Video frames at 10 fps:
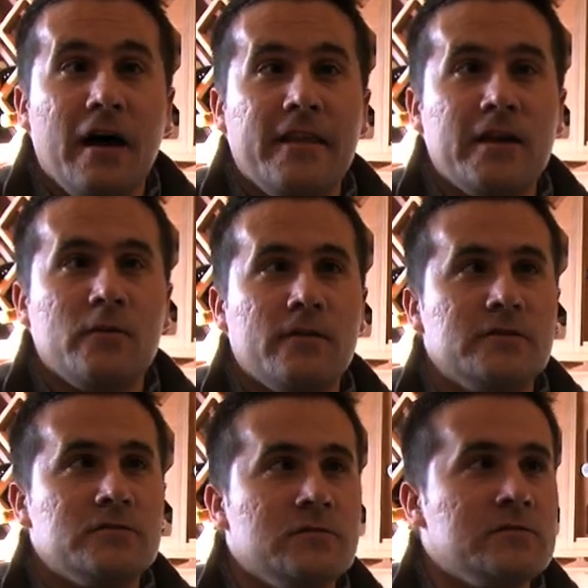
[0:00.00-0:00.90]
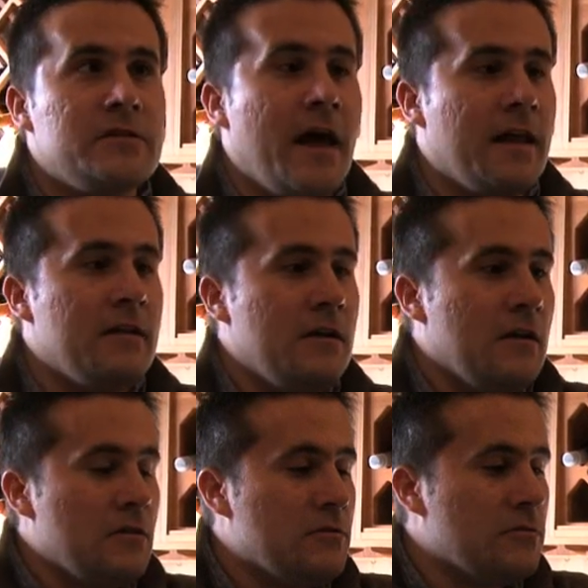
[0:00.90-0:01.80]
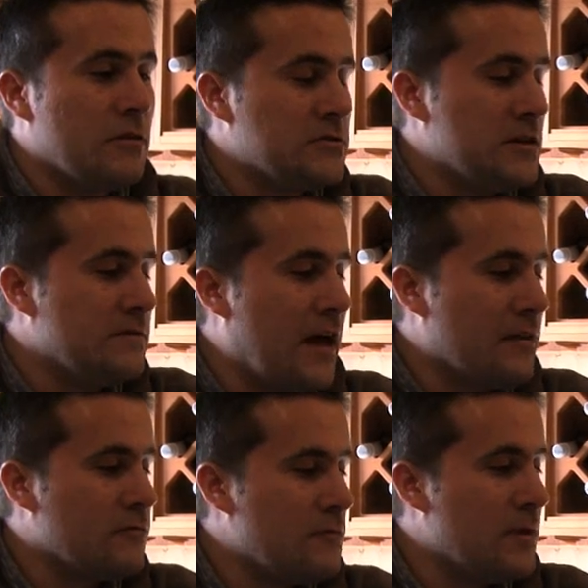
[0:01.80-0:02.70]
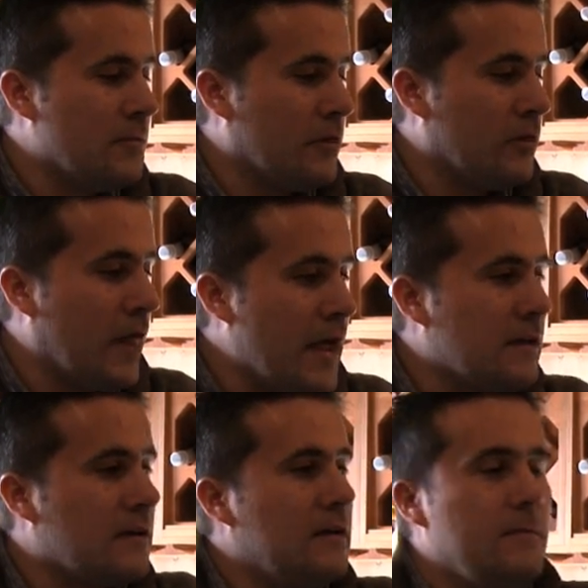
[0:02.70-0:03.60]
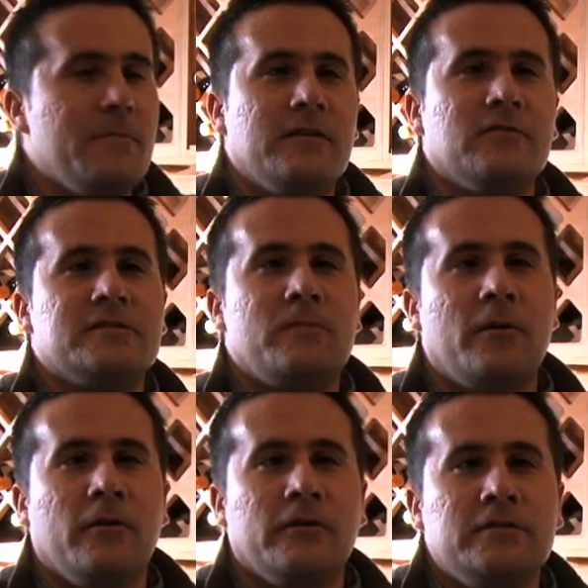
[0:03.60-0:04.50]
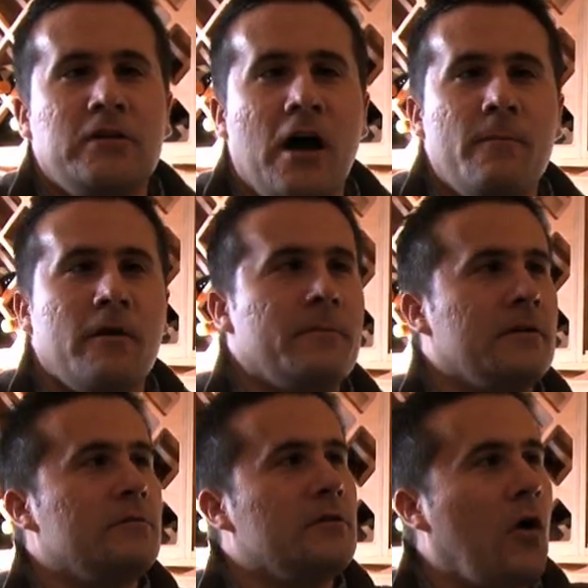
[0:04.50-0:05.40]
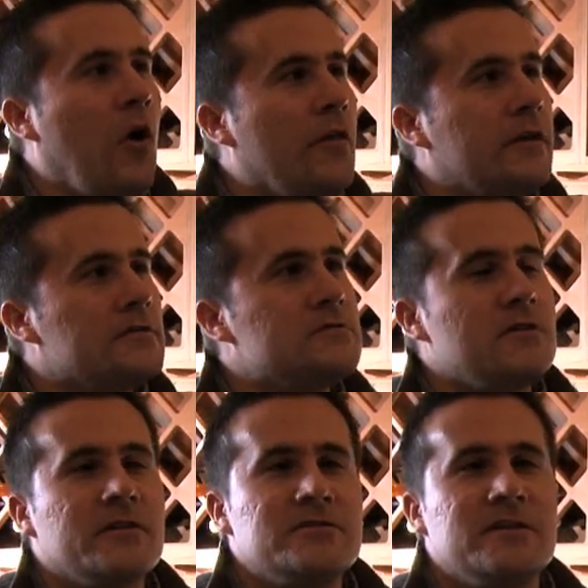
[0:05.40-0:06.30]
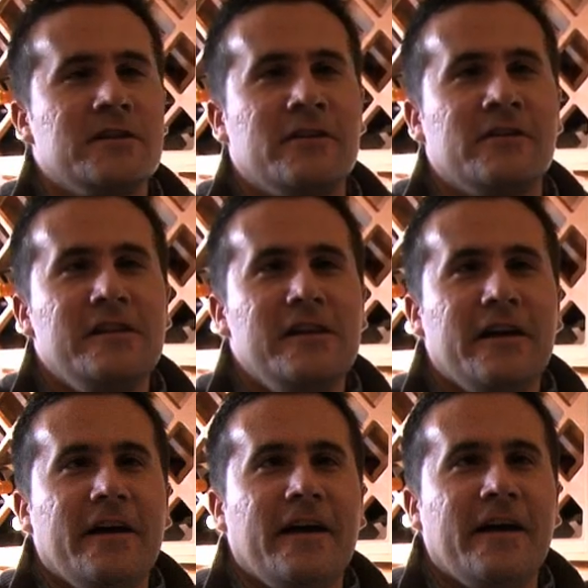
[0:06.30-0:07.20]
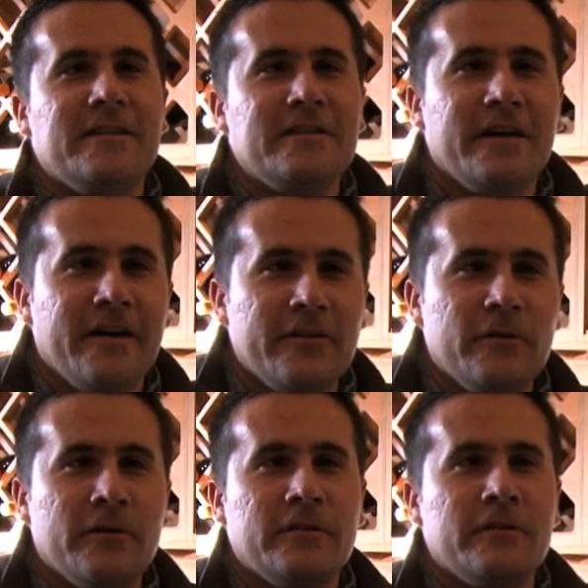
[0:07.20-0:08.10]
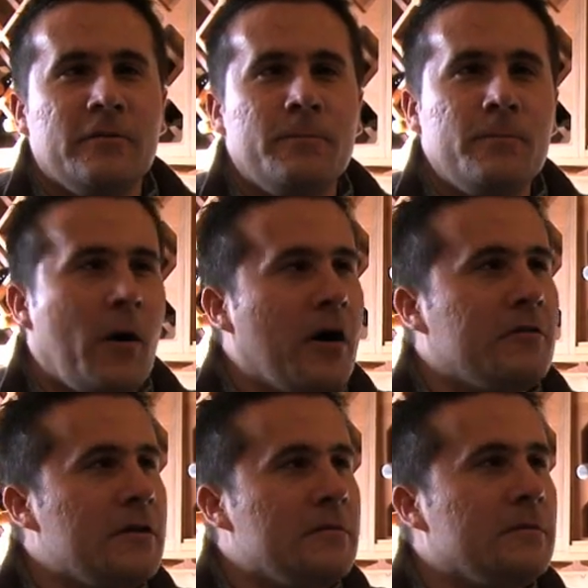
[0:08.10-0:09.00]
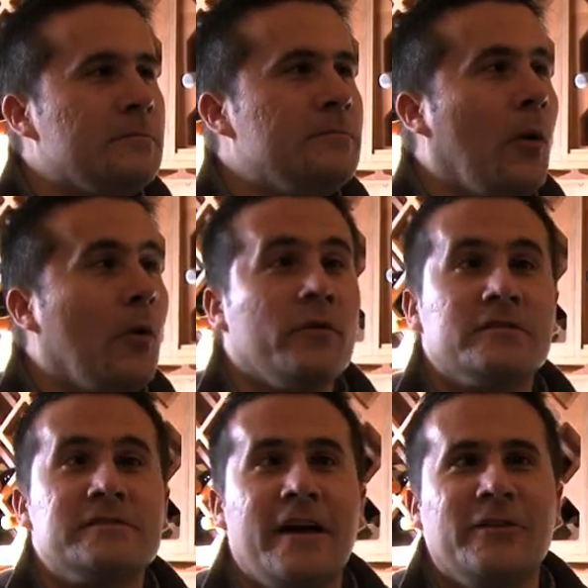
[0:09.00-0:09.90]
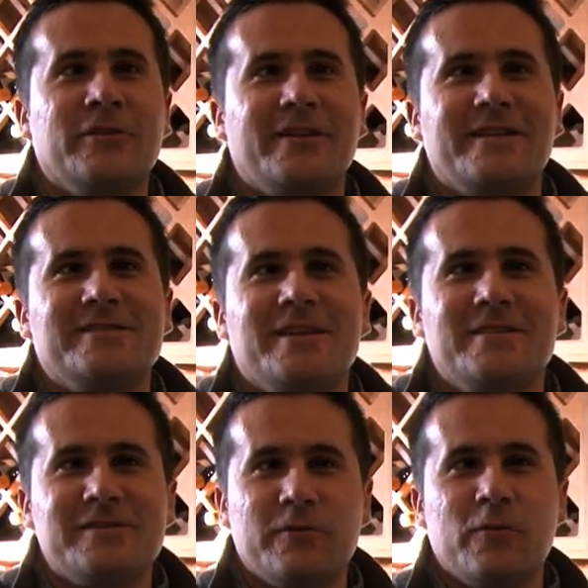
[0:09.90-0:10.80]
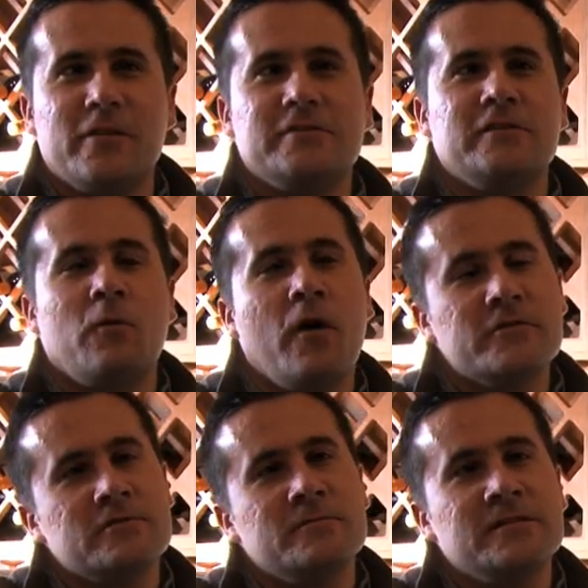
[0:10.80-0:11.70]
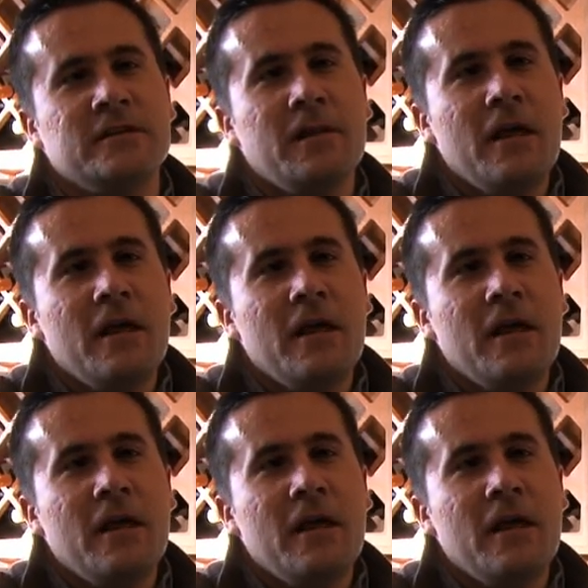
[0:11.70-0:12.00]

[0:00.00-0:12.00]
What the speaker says: I think we've achieved that through people like Matrix Marble, Tom Humberg with all the construction here, and the pottery bowls that look like sinks, of course, in the washrooms. And